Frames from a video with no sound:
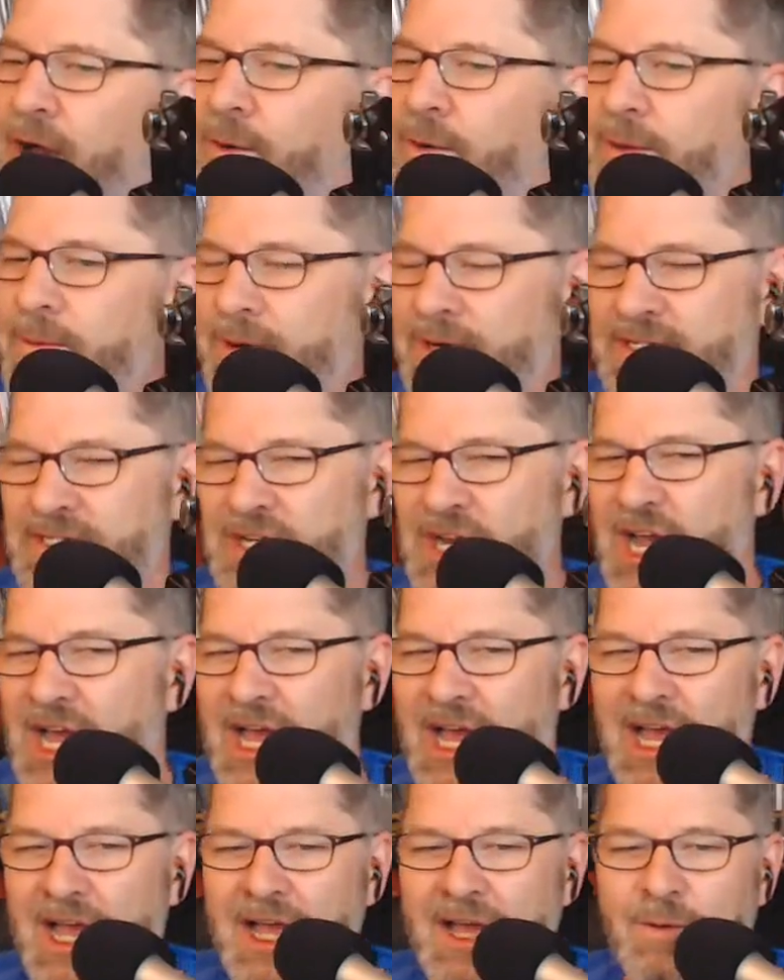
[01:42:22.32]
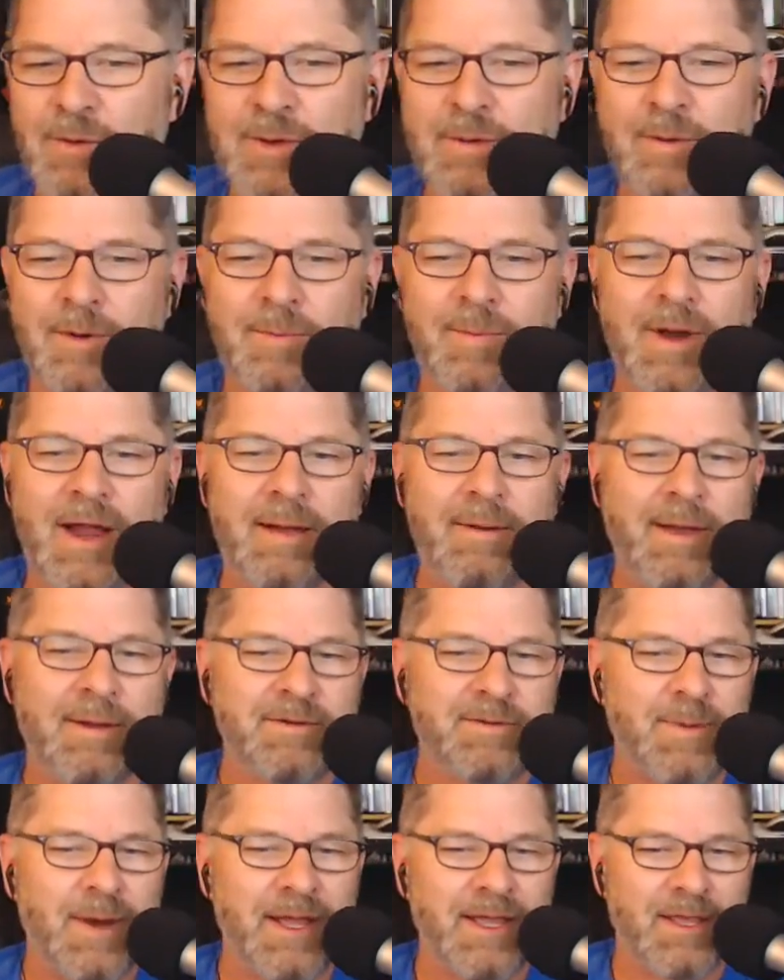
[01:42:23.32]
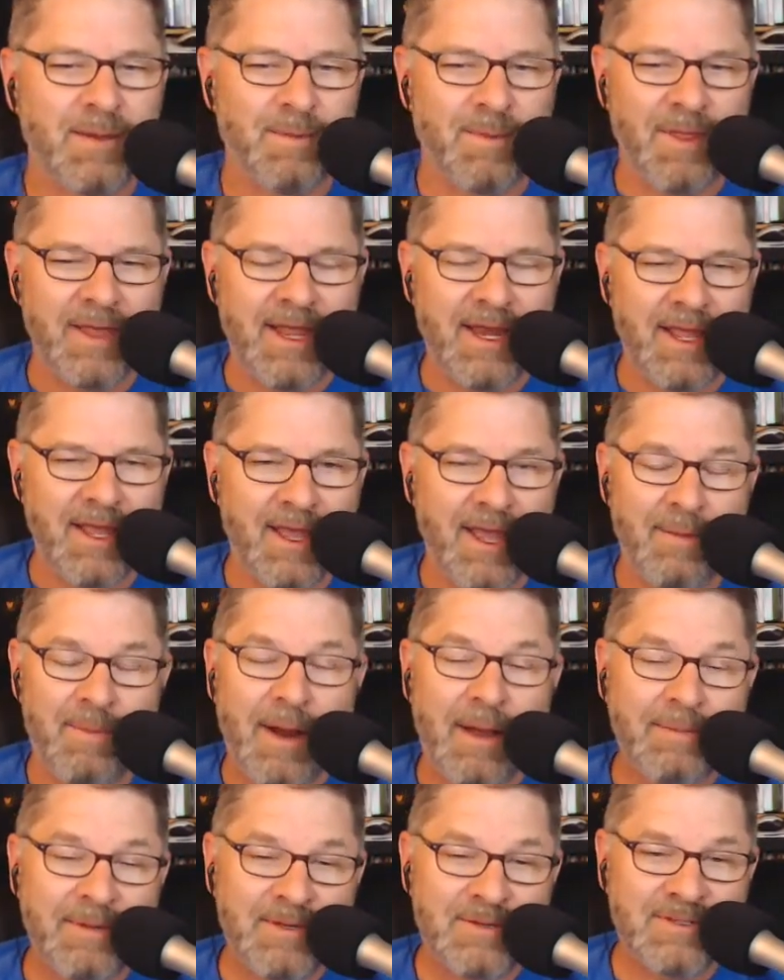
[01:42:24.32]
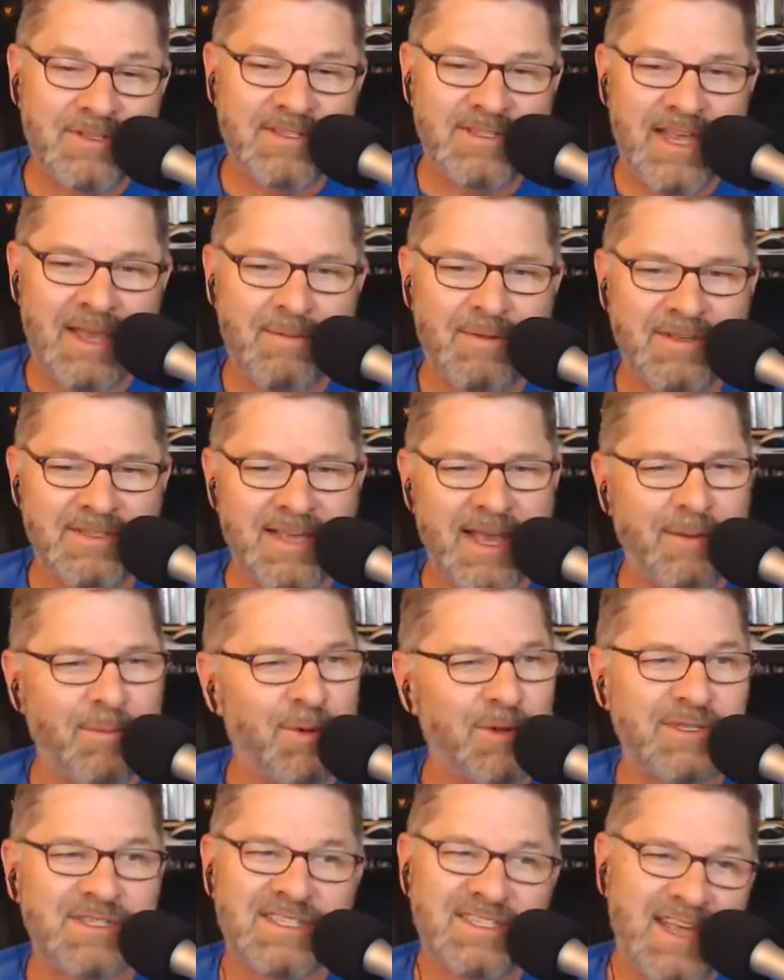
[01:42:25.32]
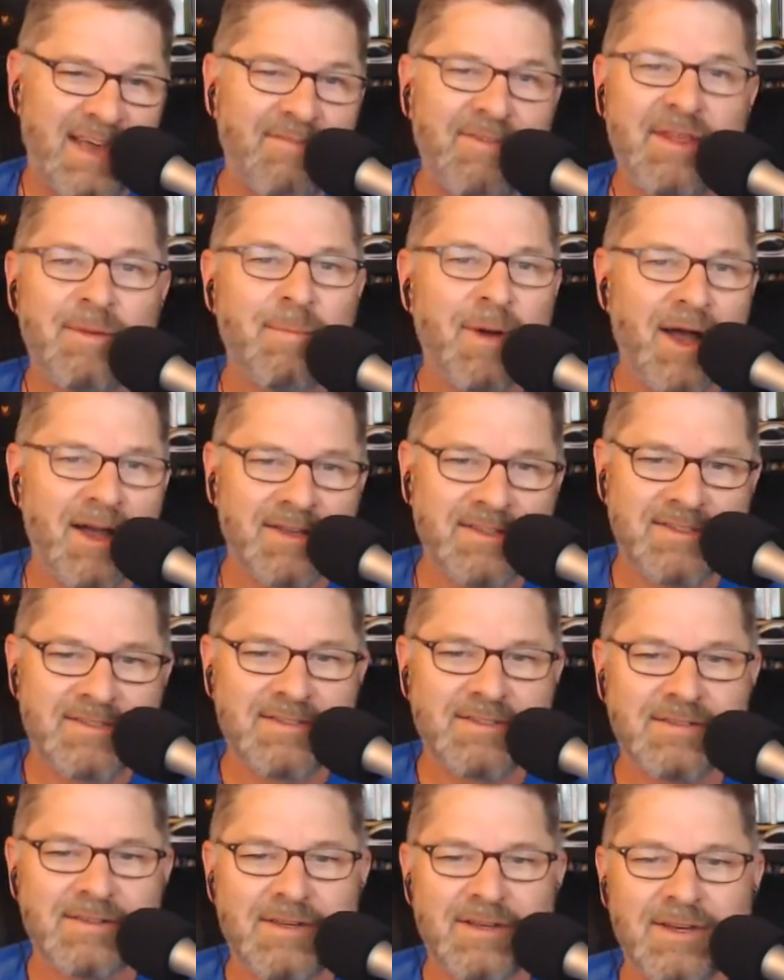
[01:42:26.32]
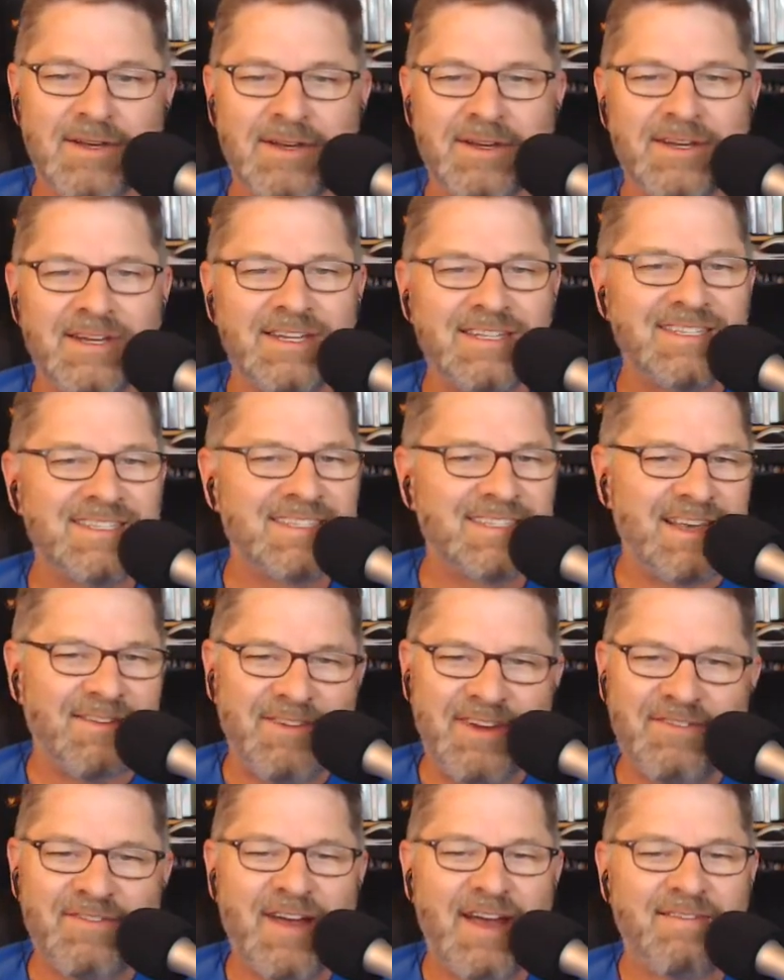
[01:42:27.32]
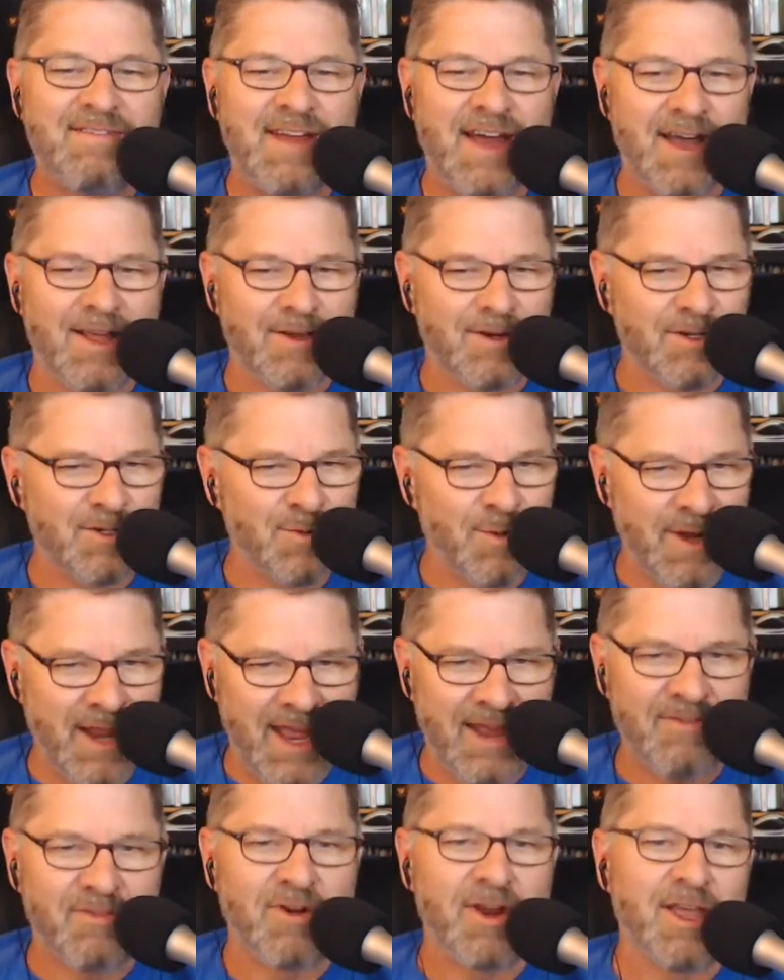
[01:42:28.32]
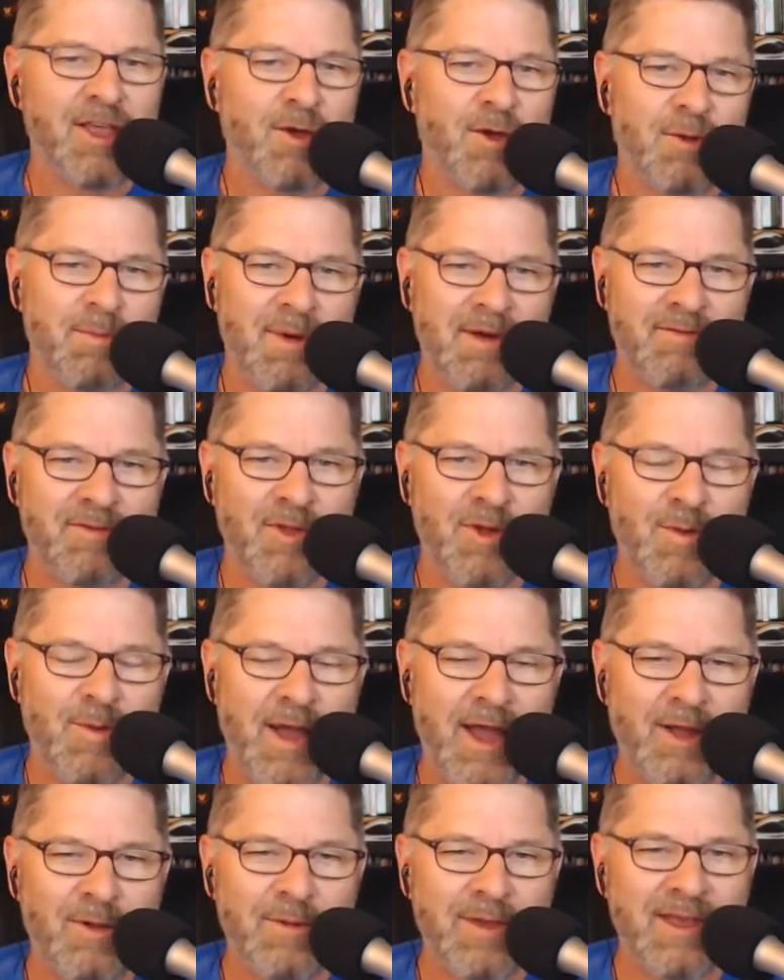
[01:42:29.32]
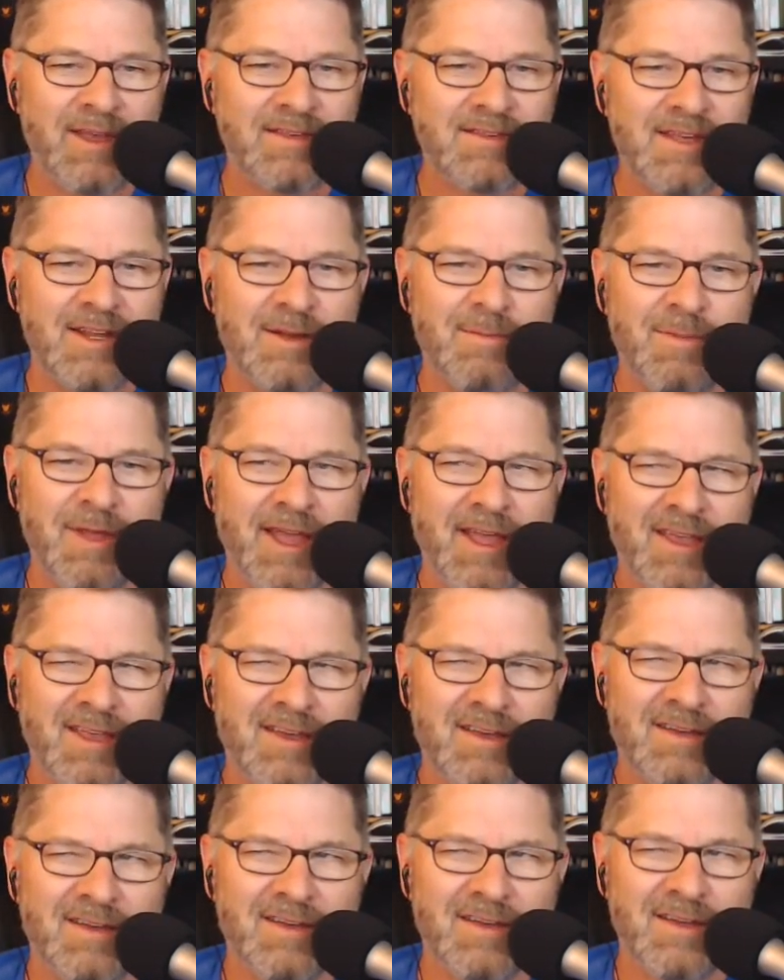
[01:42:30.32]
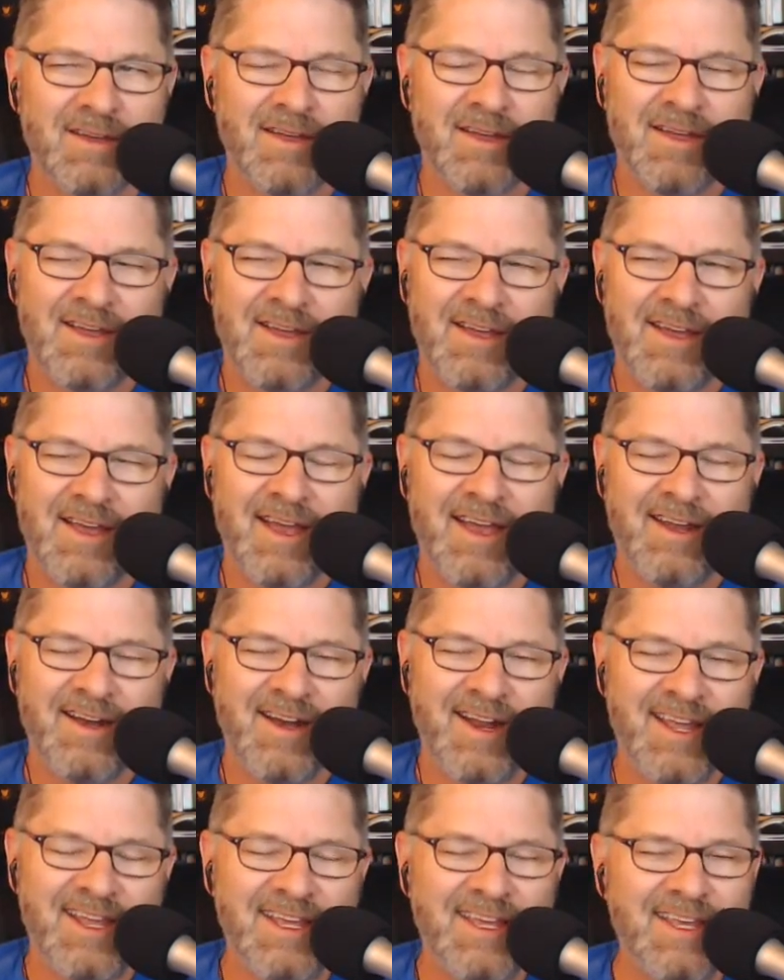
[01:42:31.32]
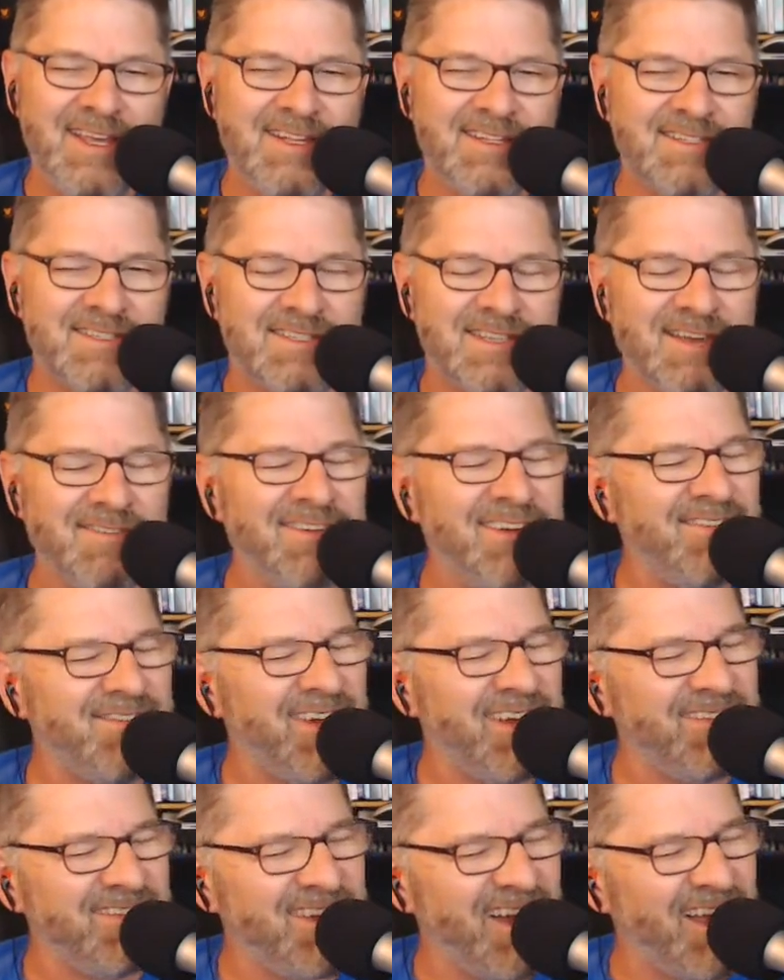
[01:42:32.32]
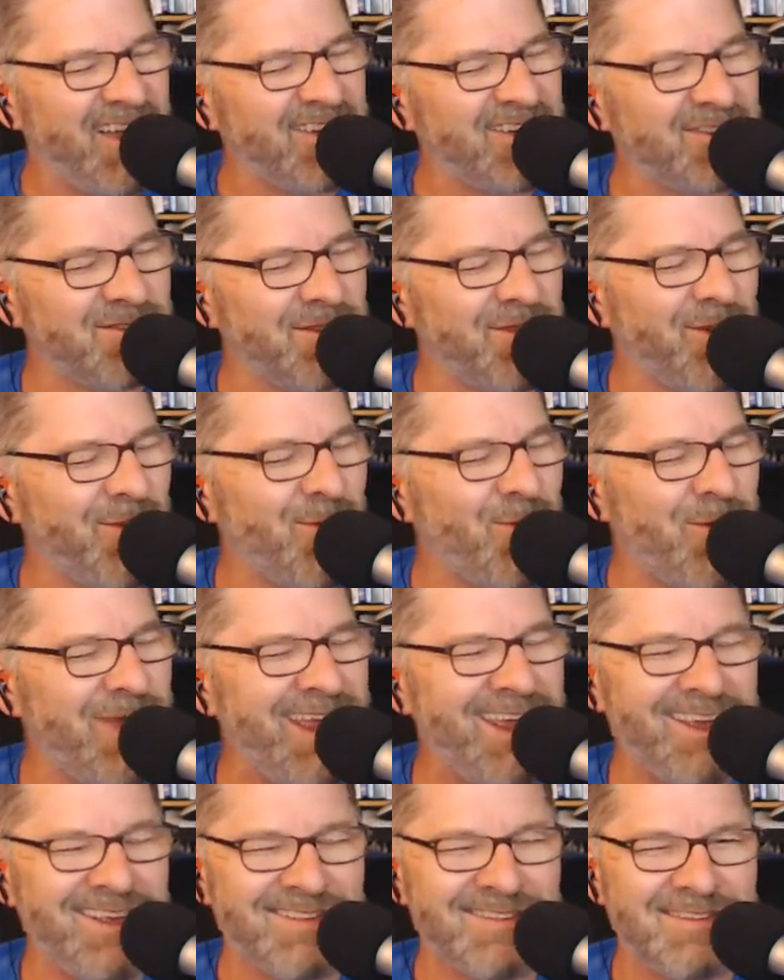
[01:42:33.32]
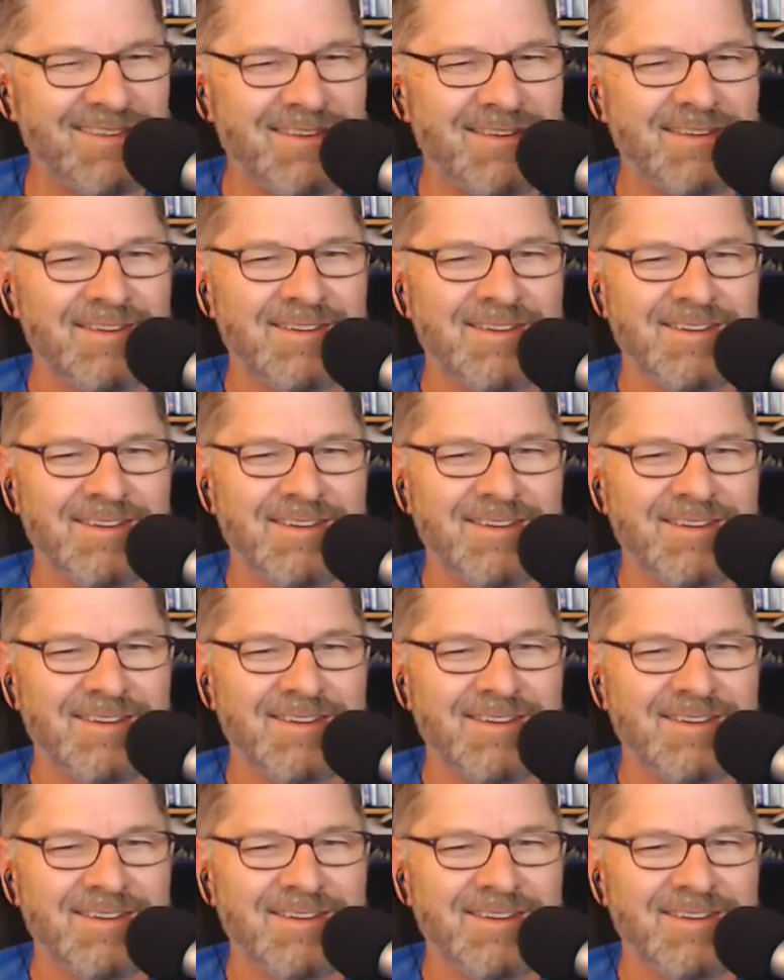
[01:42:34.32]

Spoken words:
I was probably complaining. I probably use the same example. It's $70, $75 whenever I go to Buffalo Wild Wings. And I'm like, how did I eat $75 worth of wings?